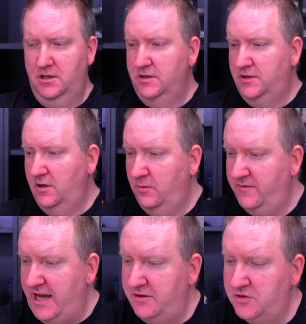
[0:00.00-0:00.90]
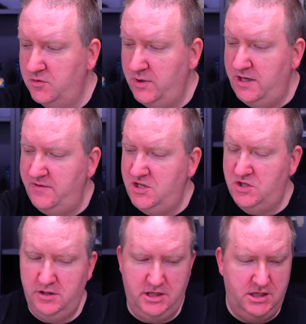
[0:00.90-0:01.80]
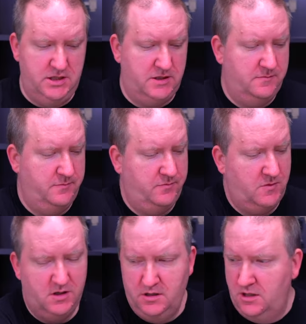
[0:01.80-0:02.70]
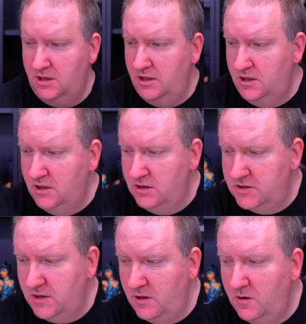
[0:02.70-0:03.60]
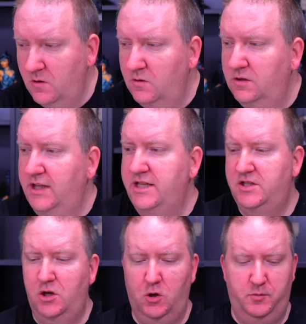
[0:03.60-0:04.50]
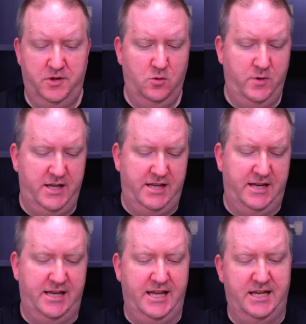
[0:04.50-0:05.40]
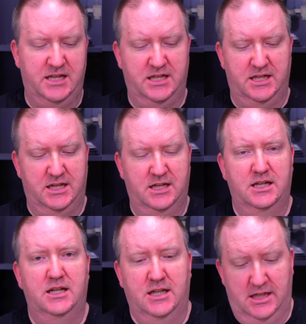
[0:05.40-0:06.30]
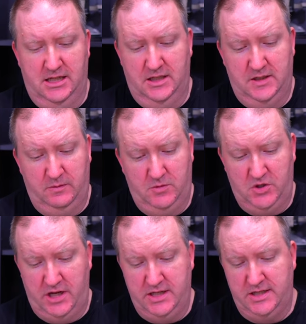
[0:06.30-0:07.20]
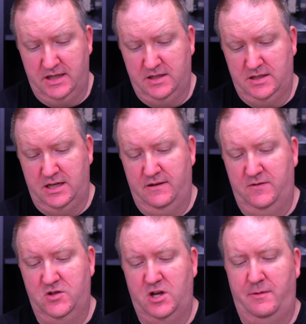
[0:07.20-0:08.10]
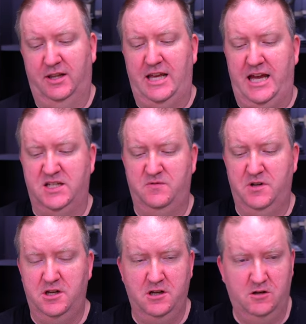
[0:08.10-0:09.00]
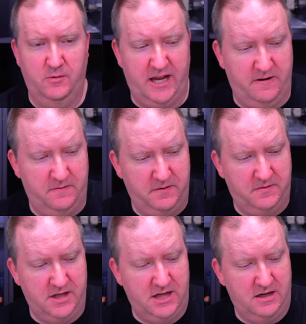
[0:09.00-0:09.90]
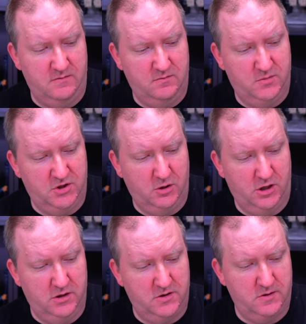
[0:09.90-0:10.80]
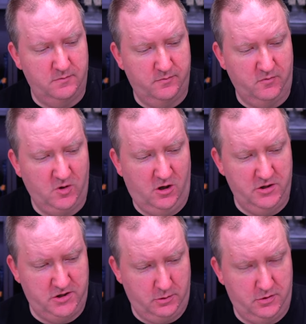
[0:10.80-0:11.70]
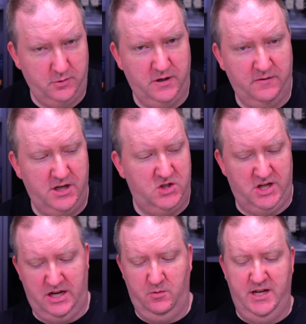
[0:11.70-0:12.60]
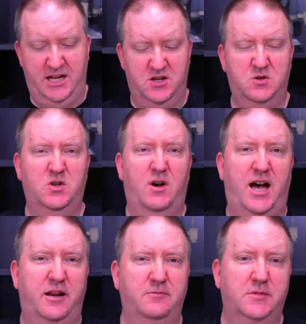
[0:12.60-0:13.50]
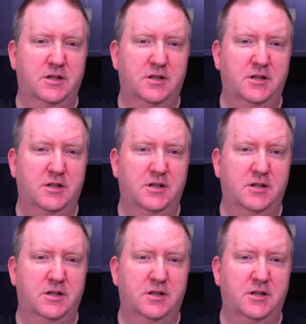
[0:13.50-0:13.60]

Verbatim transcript: So we've got three of each of these. So let's hope that we can get some chases. You saw my last video, we had 15 sodas, also three of each, and we didn't do so hot.